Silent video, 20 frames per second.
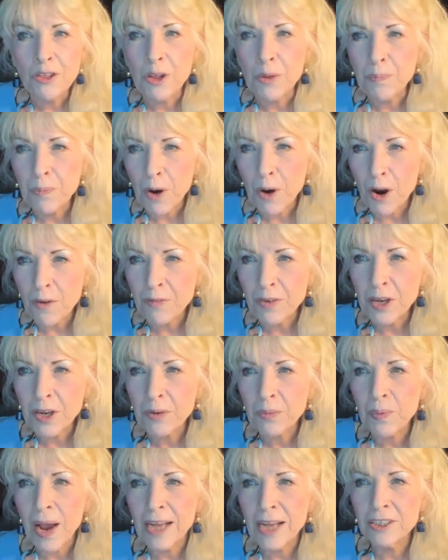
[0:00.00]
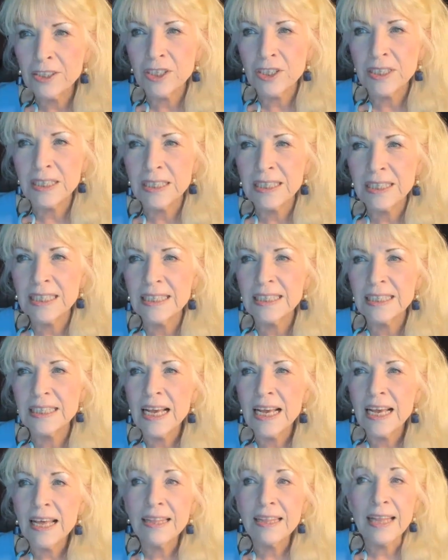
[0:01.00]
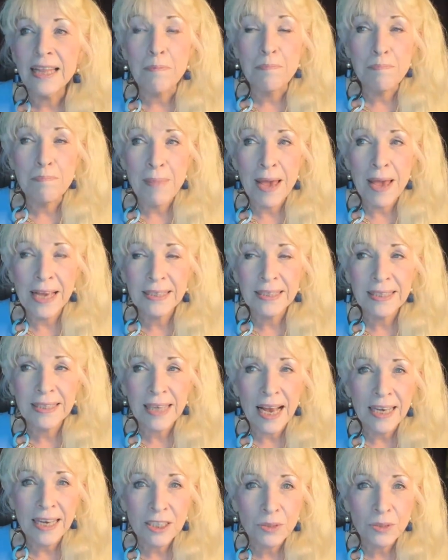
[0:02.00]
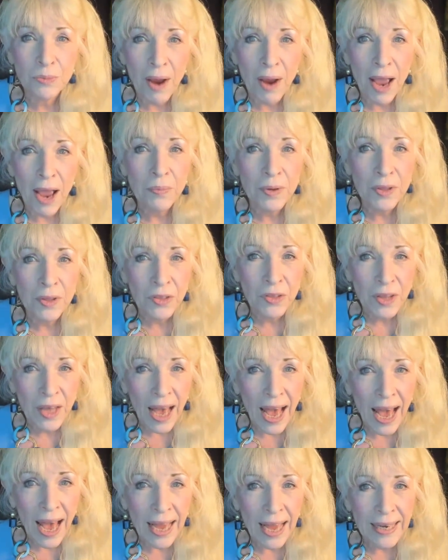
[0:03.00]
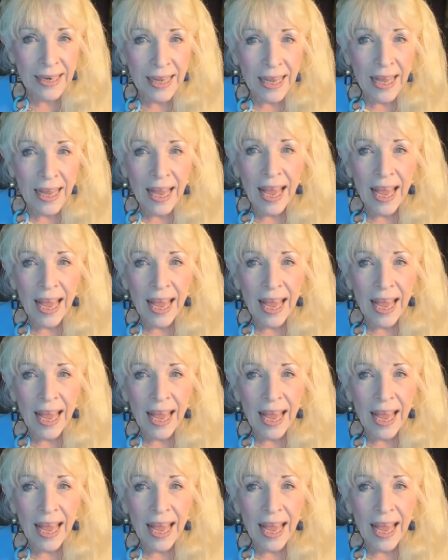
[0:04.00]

the perfect righteousness that makes us right with God